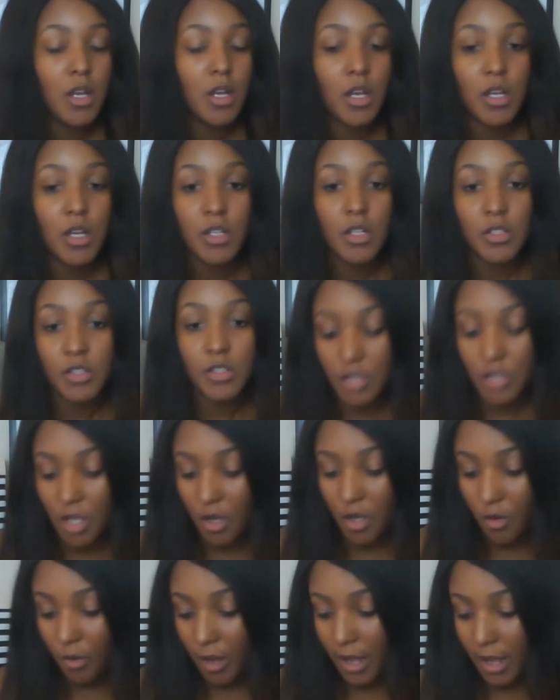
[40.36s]
So
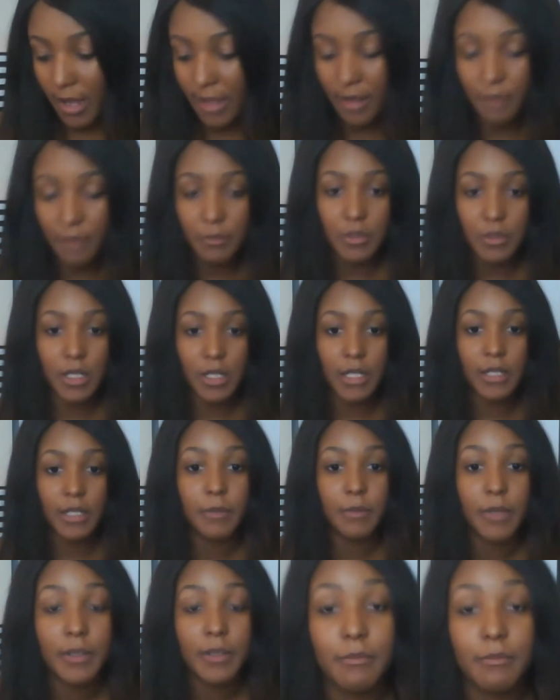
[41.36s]
I am gonna
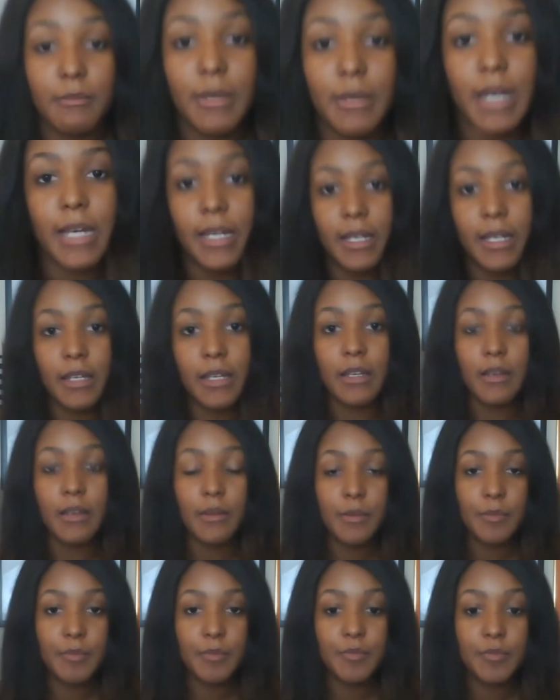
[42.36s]
put my
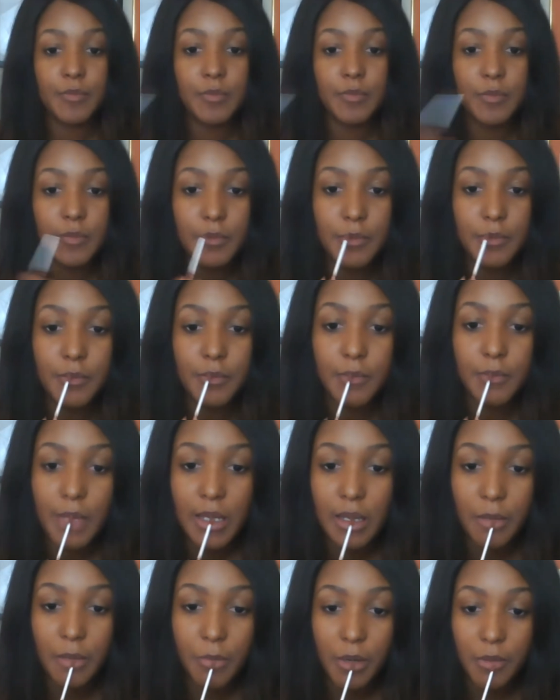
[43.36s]
makeup
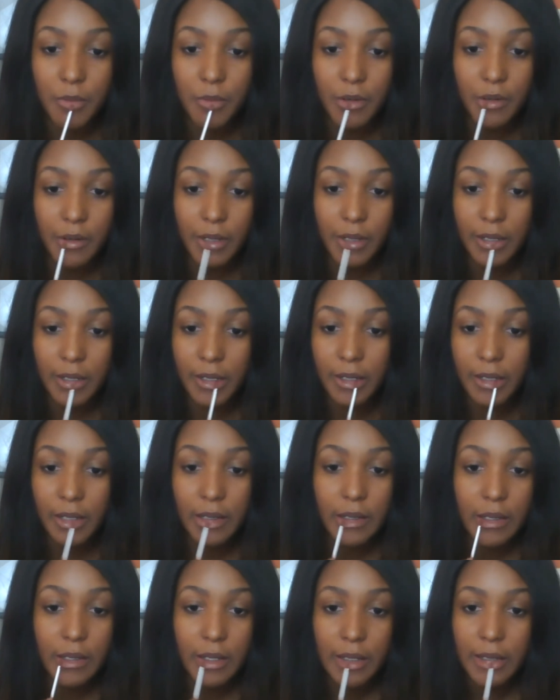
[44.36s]
on real quick.
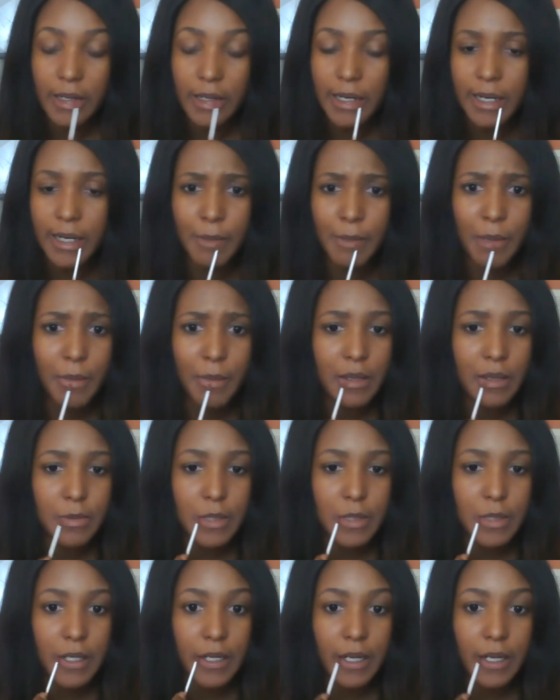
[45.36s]
Or my makeup's already
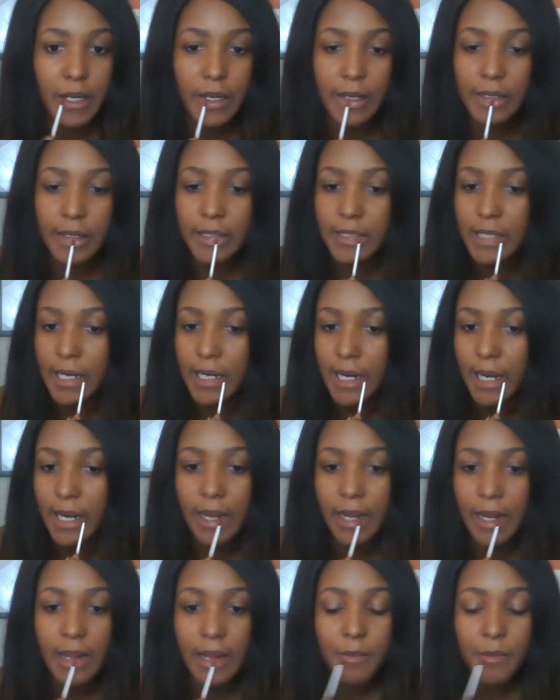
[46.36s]
on, sorry.
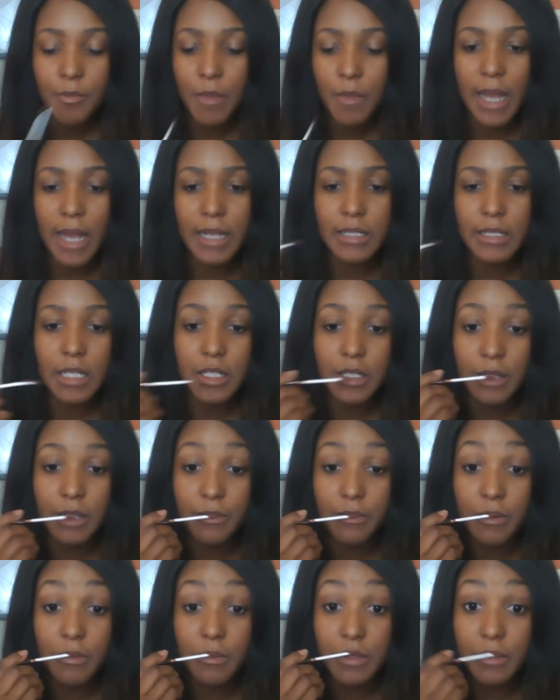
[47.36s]
I didn't touch it up from
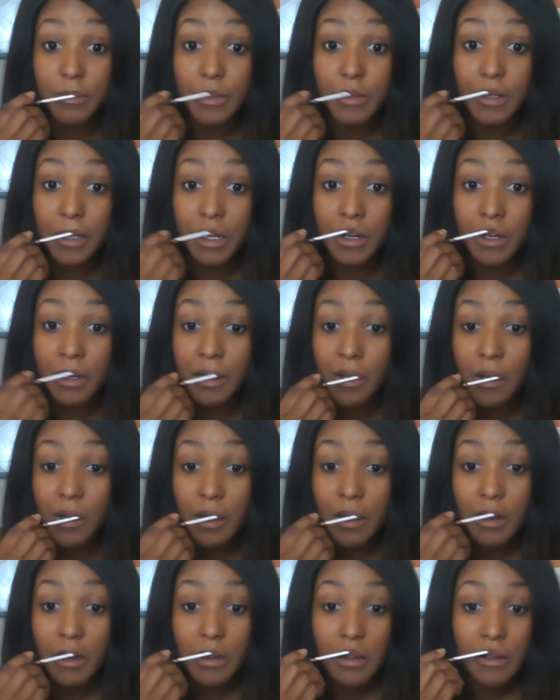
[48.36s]
this morning,
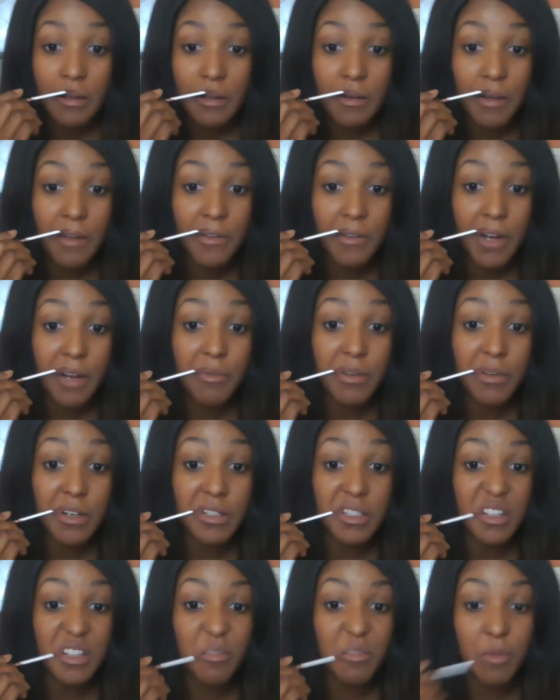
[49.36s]
but I figured I'd put on
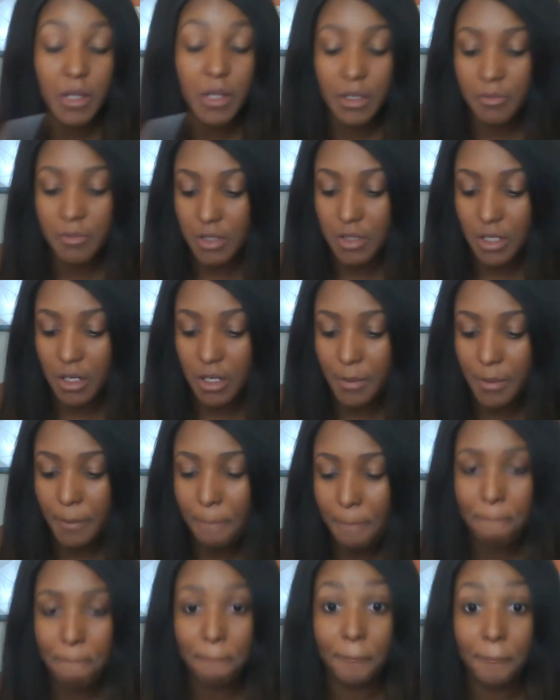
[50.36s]
some lips, you know?
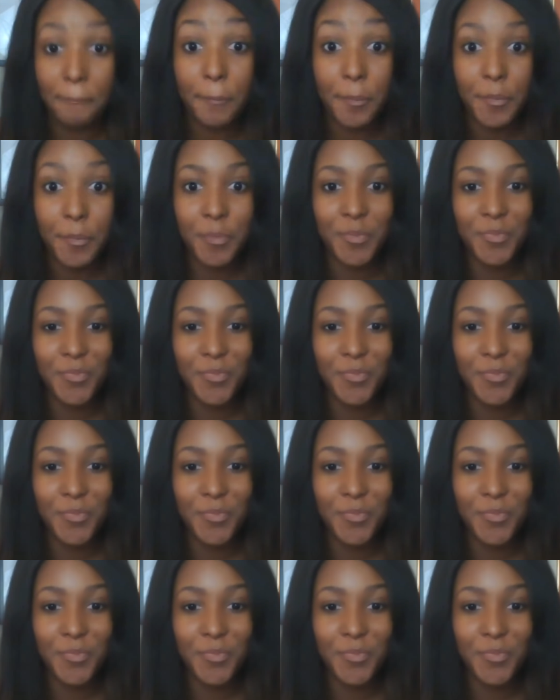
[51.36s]
And